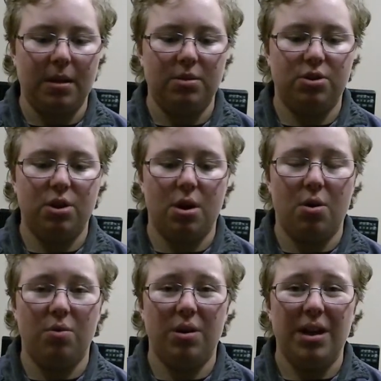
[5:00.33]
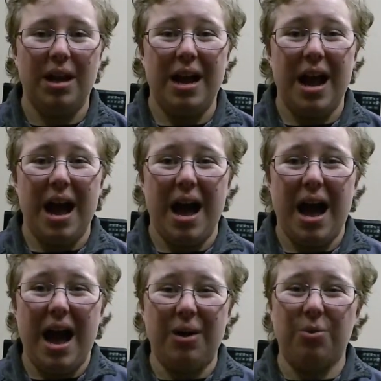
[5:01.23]
So
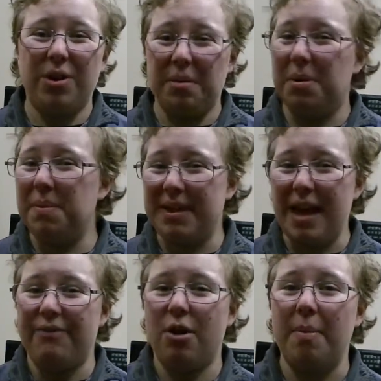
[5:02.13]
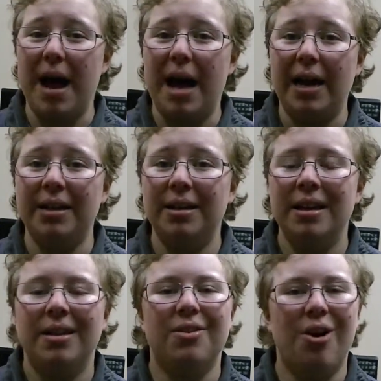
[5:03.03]
I don't think I'm going to be that far behind.
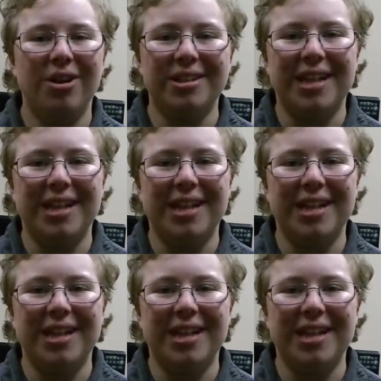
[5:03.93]
The hardest